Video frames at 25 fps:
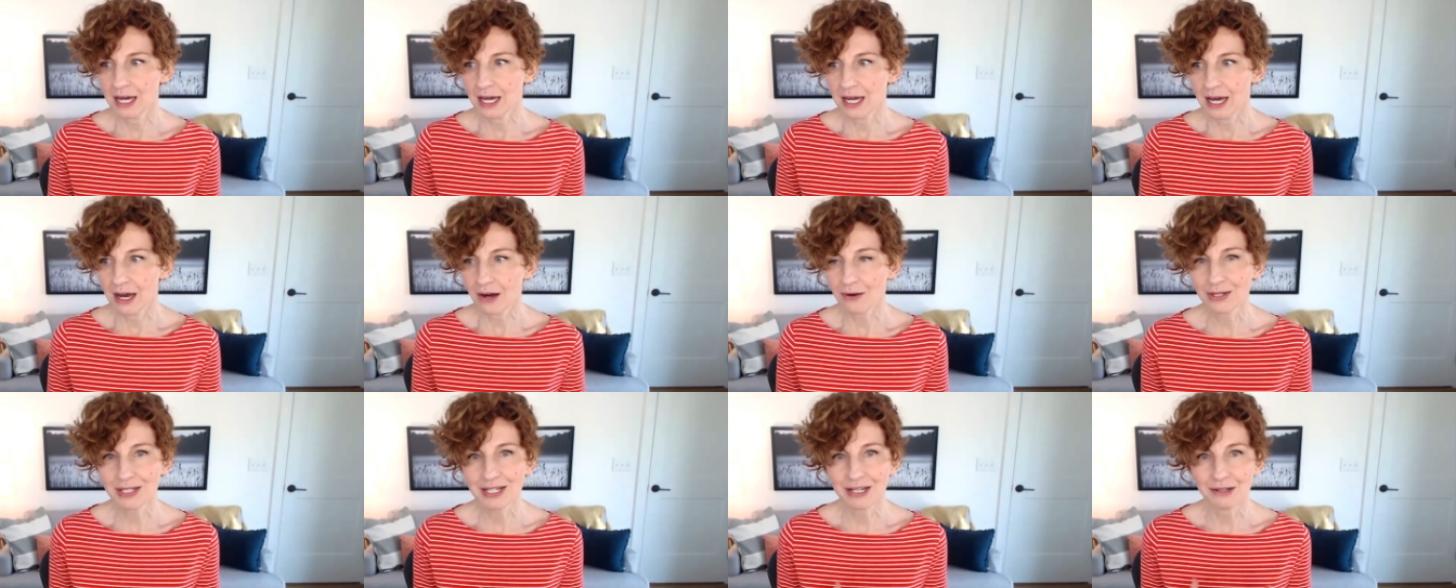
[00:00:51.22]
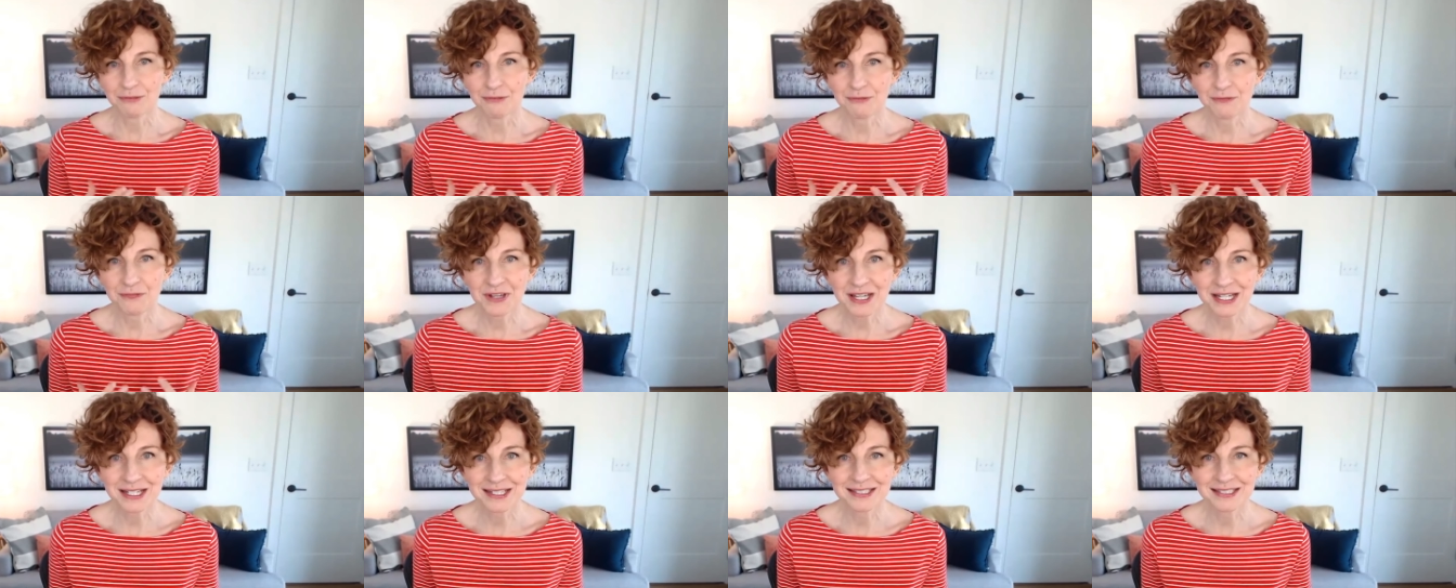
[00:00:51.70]
how can I
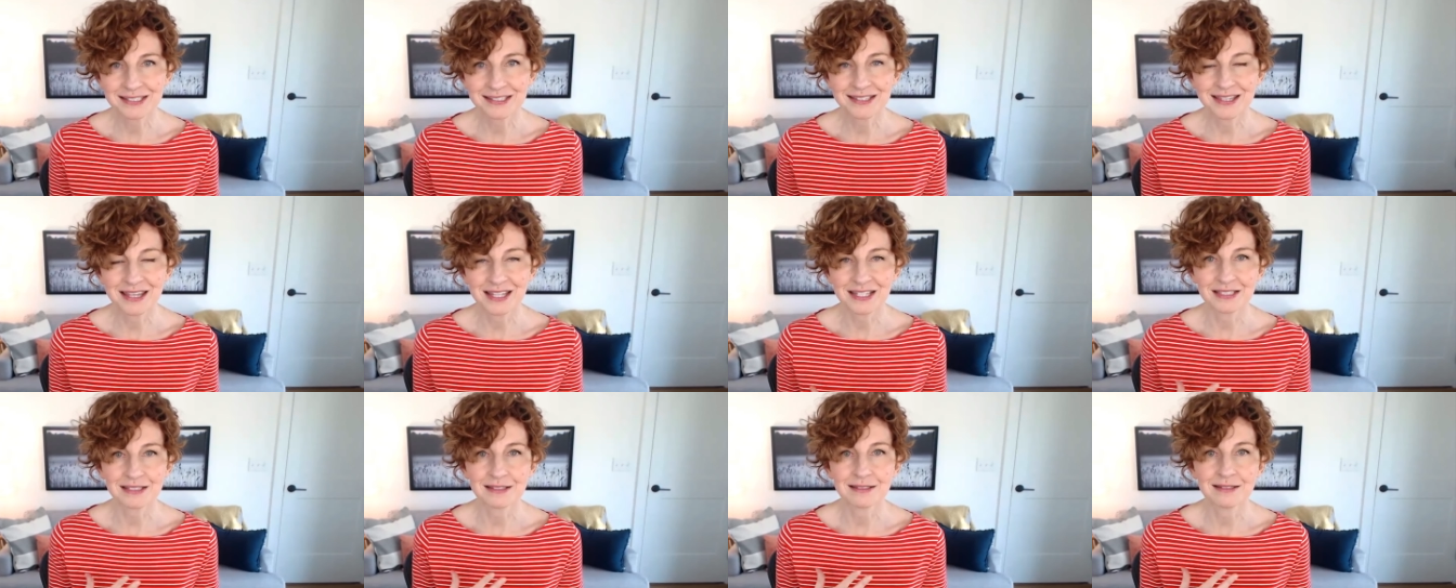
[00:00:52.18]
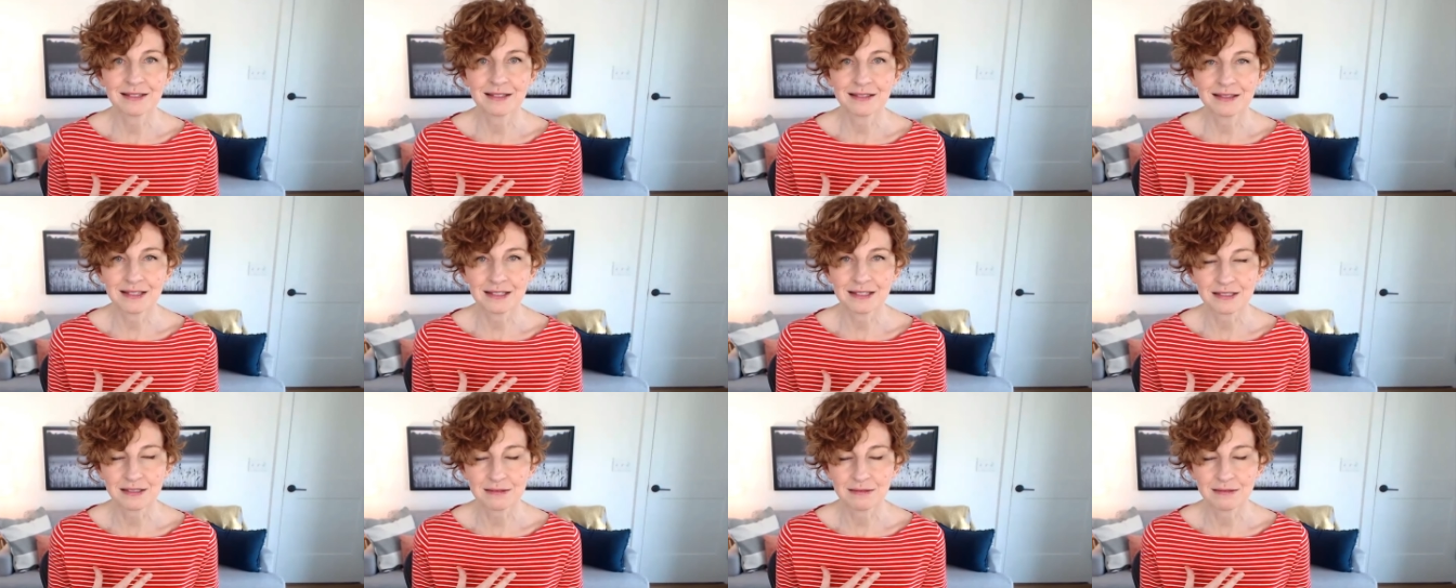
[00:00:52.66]
fix this
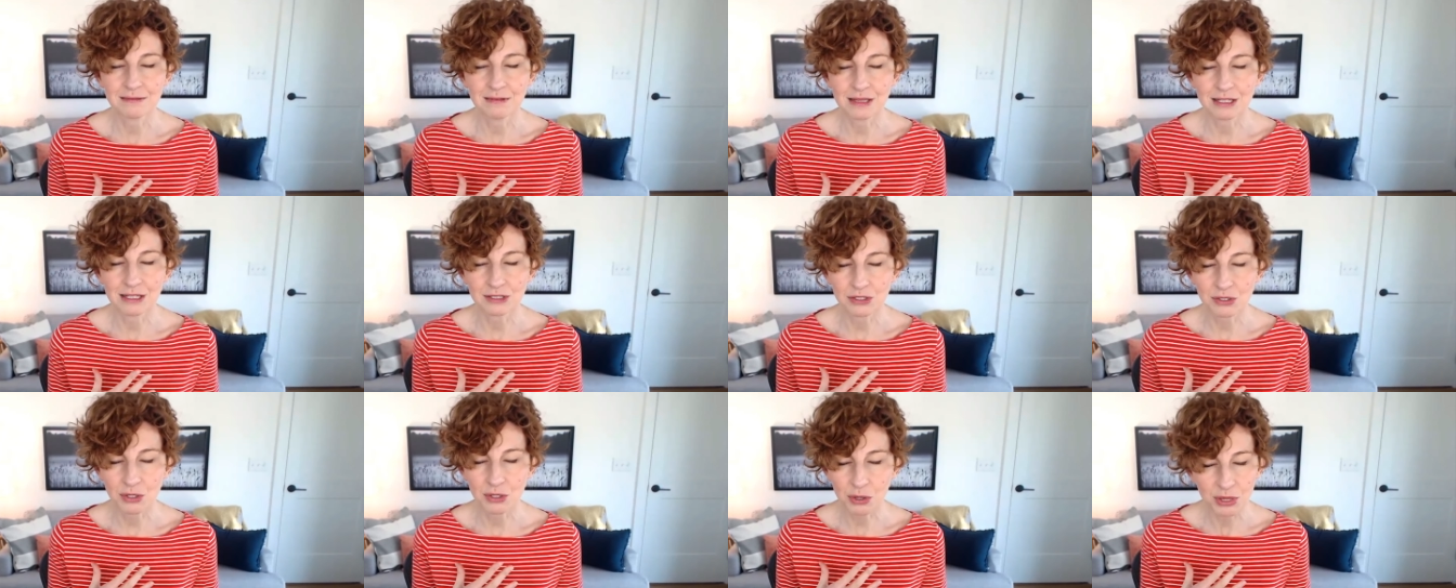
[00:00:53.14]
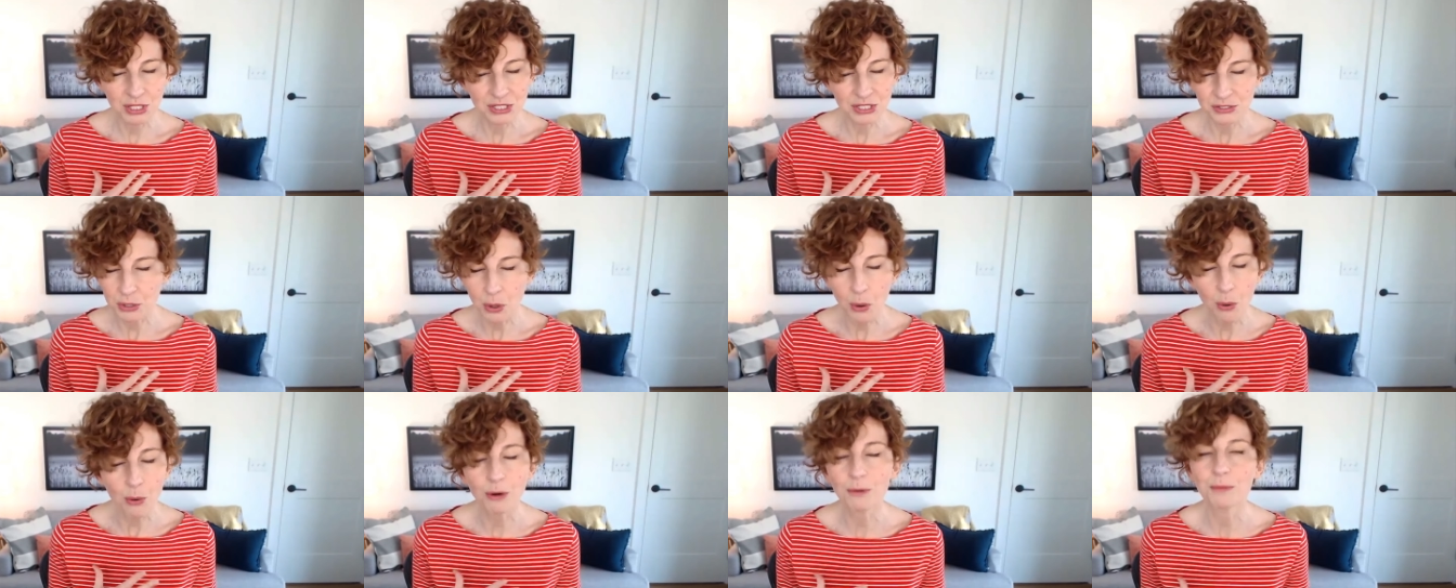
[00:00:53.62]
this this these
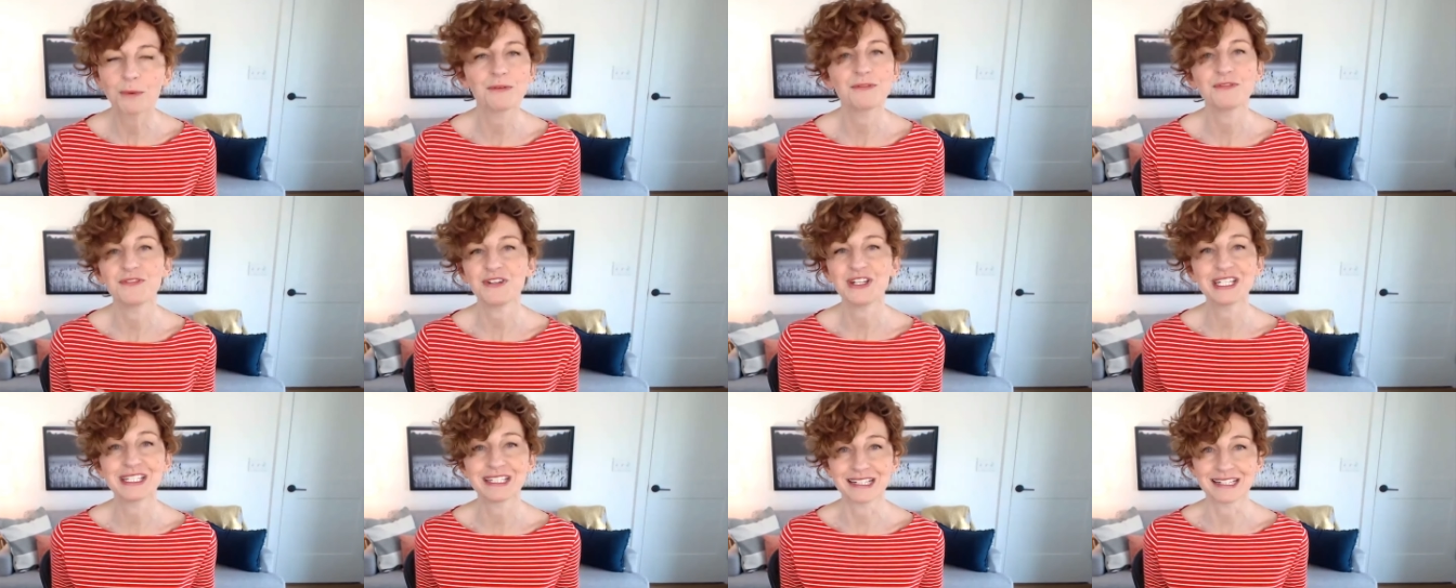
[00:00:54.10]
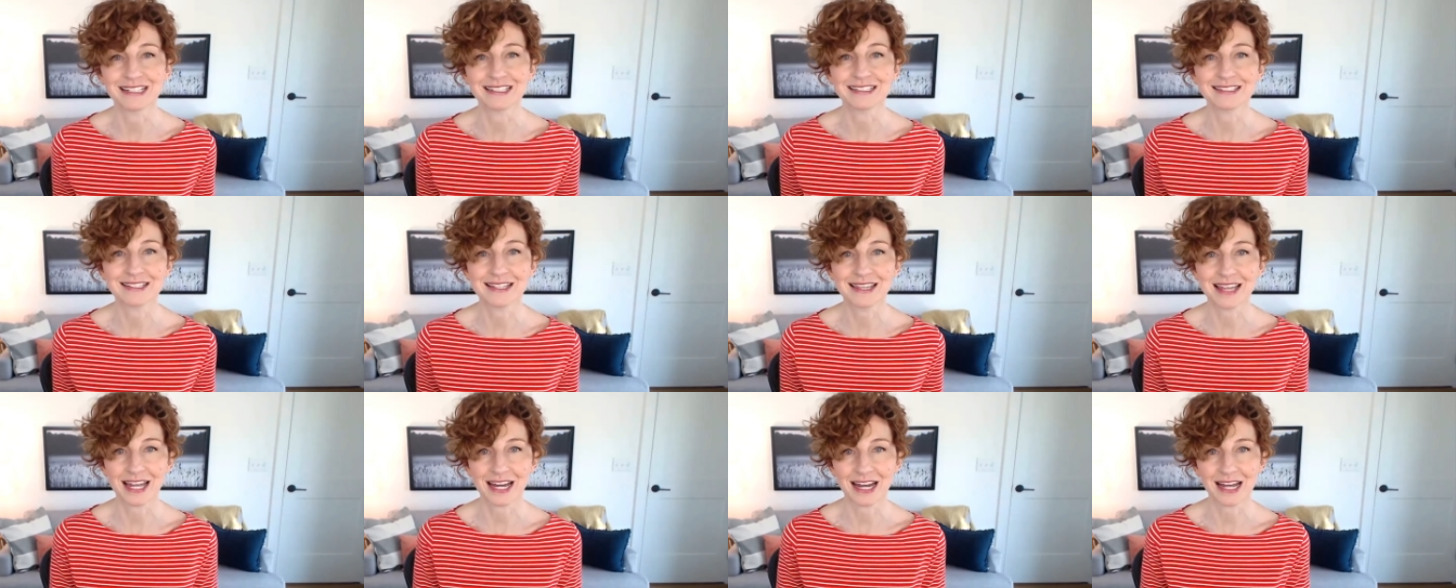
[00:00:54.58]
horrible feelings
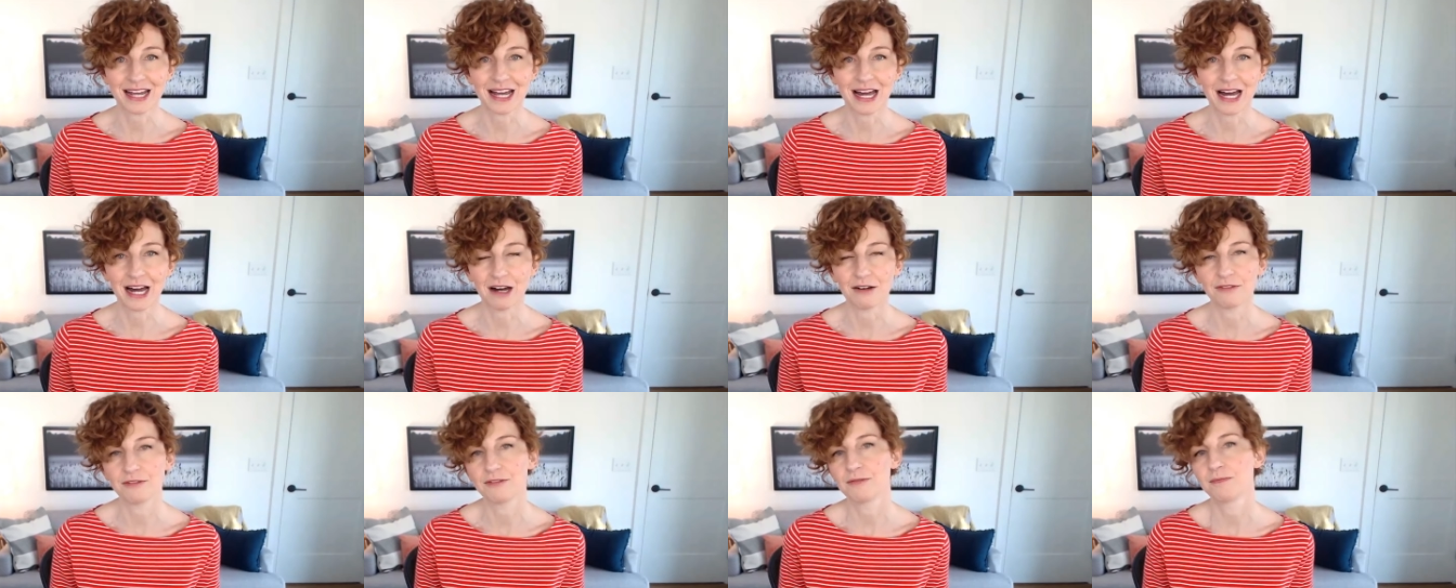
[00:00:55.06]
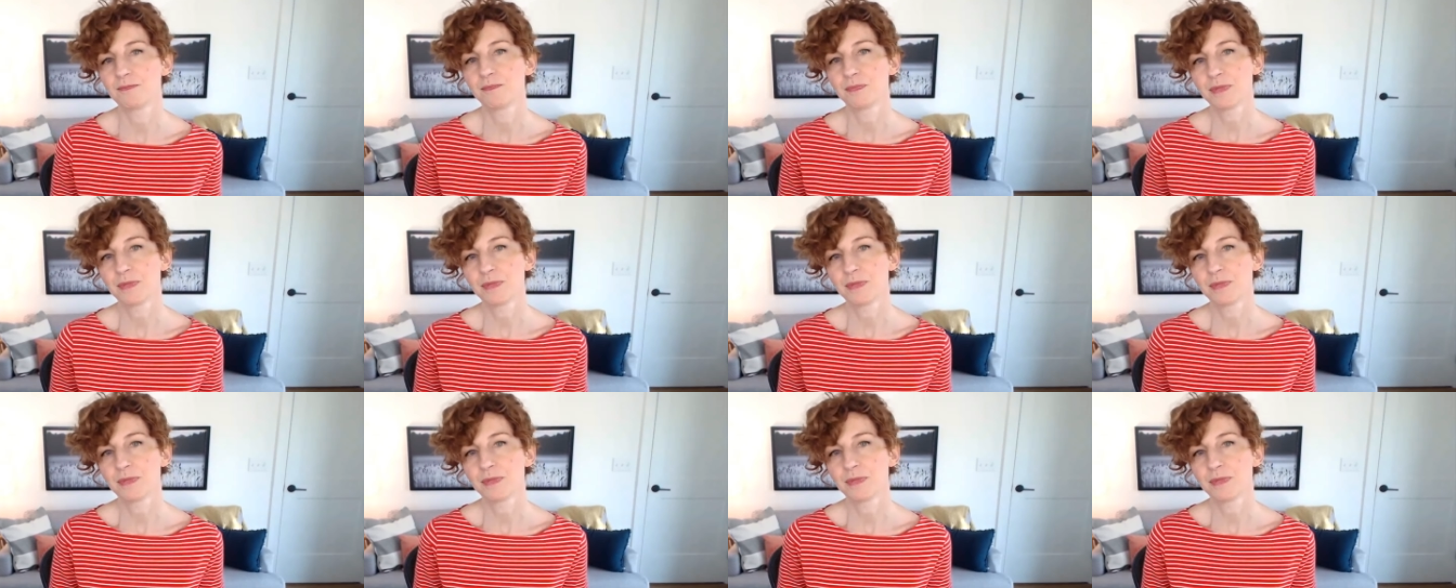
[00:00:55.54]
that I have?